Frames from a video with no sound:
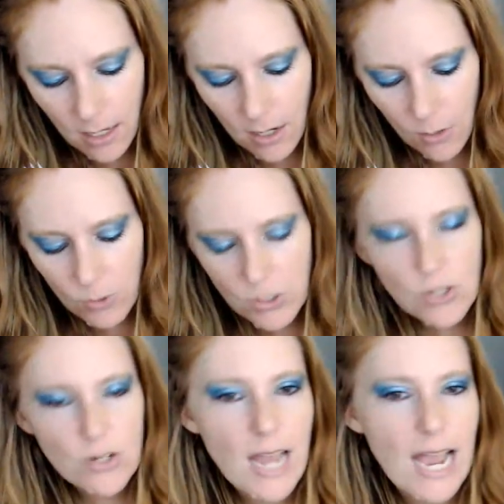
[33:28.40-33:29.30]
which
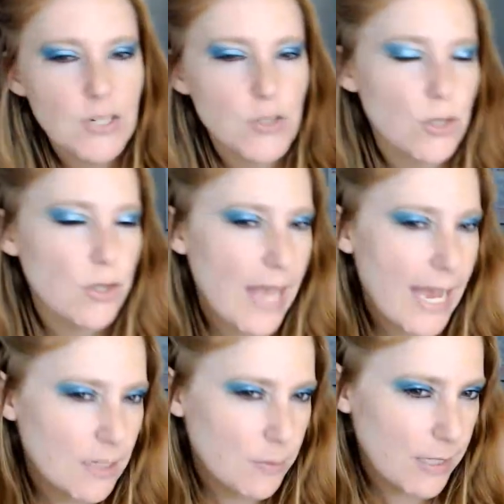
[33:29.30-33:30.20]
are natural
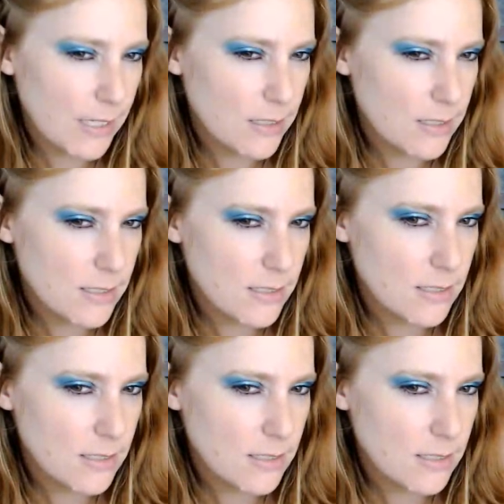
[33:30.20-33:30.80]
enemies.